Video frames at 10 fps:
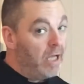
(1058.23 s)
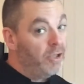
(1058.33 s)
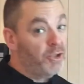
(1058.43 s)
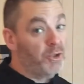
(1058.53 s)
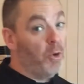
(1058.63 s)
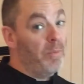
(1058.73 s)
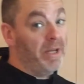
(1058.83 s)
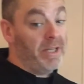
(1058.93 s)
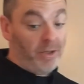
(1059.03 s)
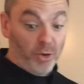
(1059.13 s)
So
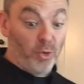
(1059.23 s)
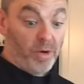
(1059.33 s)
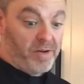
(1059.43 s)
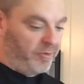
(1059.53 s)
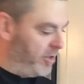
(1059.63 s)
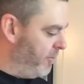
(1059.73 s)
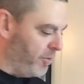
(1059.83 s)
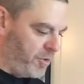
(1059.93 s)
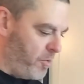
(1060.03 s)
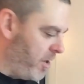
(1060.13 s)
many great
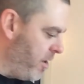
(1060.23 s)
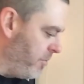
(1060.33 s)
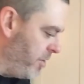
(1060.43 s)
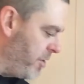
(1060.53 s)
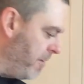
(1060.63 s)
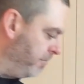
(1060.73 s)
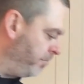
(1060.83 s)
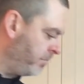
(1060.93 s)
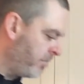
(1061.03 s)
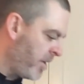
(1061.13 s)
flavors going on right there.
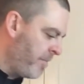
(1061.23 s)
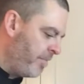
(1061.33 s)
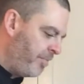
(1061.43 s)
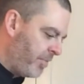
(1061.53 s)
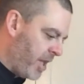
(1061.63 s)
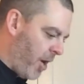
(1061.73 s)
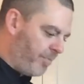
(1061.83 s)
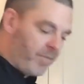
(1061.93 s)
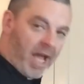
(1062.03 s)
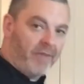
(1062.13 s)
Now,
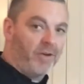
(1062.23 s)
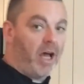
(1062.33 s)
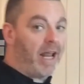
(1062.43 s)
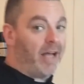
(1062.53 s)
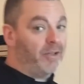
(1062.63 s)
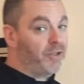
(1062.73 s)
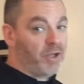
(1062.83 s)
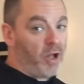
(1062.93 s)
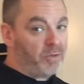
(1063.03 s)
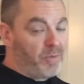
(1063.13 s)
I have not added
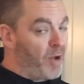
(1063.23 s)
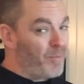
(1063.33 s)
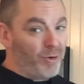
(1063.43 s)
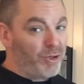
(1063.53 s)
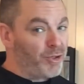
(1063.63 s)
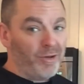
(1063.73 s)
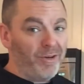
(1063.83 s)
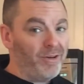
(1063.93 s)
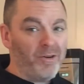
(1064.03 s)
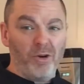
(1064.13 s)
salt, pepper,
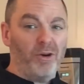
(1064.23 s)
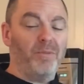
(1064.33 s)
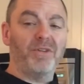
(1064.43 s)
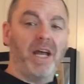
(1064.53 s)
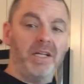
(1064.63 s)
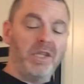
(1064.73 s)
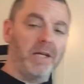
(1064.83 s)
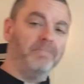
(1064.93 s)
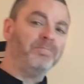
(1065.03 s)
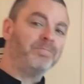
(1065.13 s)
sugar, herbs,
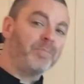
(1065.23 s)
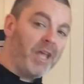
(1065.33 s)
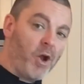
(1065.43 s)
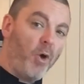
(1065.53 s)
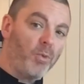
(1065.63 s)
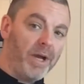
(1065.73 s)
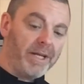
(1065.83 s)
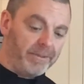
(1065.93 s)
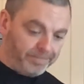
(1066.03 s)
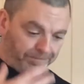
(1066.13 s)
anything. And
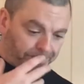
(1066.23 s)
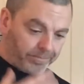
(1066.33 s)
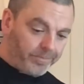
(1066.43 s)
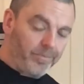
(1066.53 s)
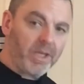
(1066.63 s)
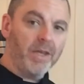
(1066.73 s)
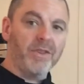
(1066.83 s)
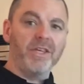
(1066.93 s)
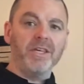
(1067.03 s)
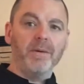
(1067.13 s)
already,
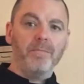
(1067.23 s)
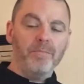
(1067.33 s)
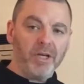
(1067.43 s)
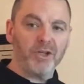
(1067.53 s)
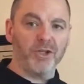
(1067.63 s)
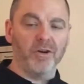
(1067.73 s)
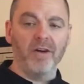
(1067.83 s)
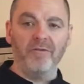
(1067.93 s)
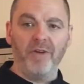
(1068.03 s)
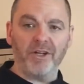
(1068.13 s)
the mixture
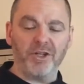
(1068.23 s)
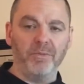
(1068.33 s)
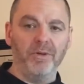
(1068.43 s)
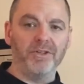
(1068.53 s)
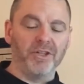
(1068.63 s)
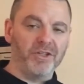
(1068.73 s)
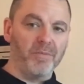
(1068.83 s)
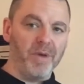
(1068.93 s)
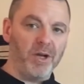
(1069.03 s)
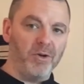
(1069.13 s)
of vegetables and
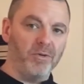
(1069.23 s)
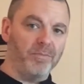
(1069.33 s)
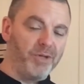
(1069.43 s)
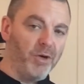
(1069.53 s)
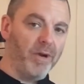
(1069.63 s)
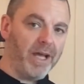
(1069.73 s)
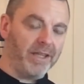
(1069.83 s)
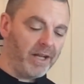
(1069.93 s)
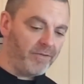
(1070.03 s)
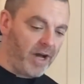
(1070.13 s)
tomato puree
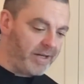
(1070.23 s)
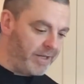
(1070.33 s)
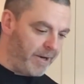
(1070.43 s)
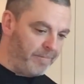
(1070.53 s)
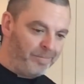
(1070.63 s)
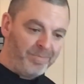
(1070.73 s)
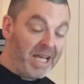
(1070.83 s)
that I've got in there,